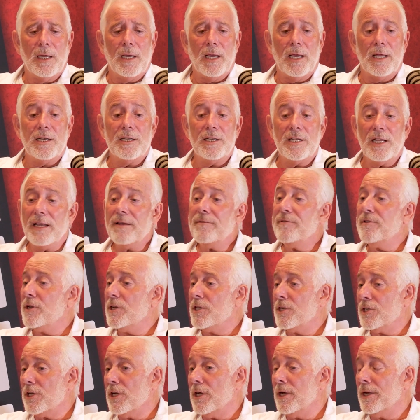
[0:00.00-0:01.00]
And David
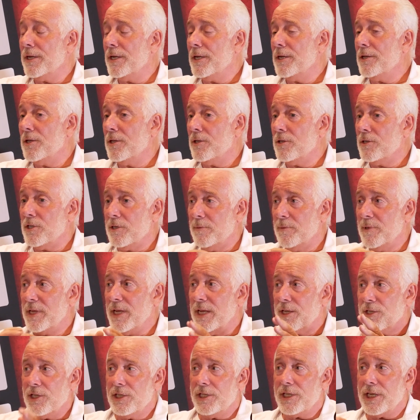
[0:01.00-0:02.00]
decided that some of the
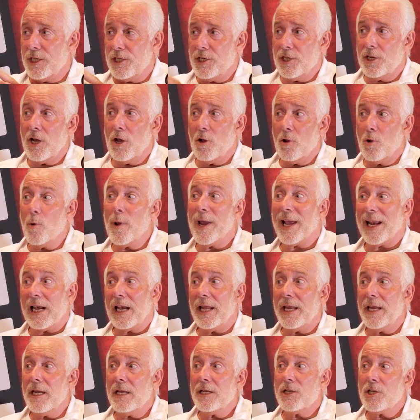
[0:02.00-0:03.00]
assets had to go
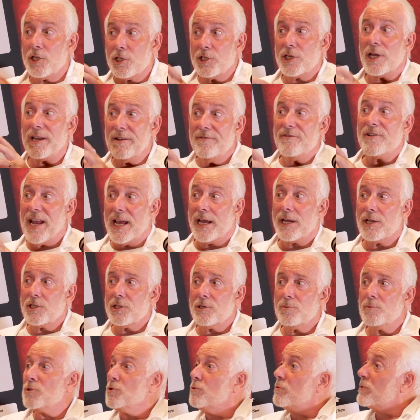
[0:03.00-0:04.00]
quickly to save
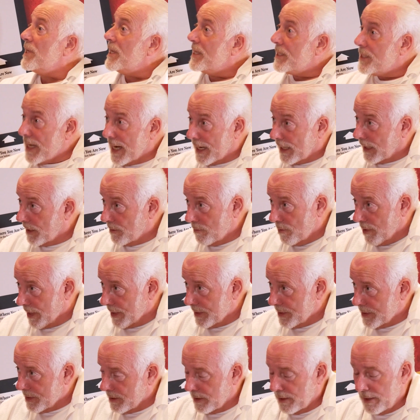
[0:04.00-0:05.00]
Next, which was exactly
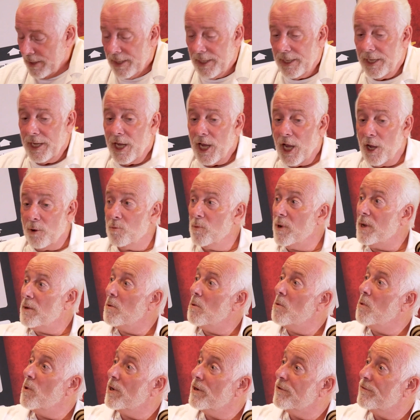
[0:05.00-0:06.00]
right. And we
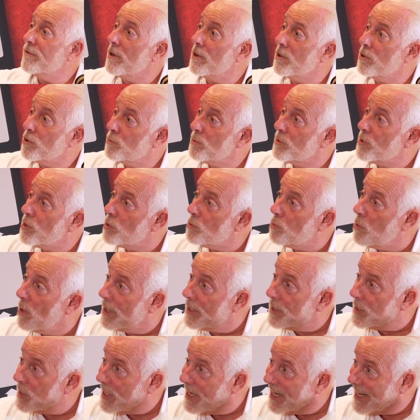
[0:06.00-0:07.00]
were one of those, which is why
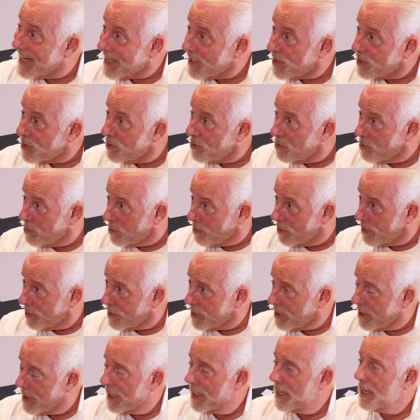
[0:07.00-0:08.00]
T&S
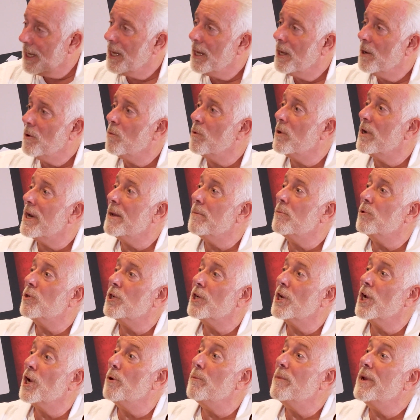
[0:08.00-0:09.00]
stores were able to
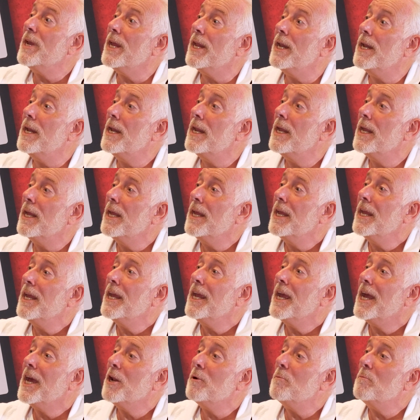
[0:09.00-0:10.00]
come in
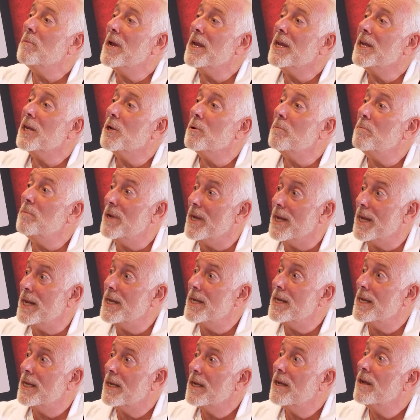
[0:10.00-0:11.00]
and make a
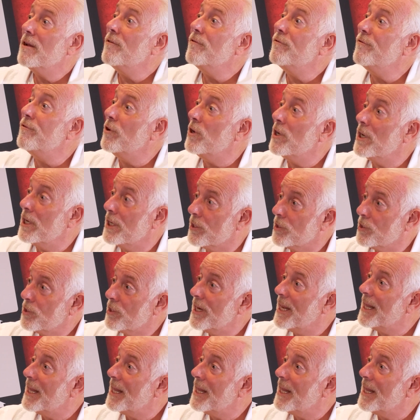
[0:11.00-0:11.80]
bid for us.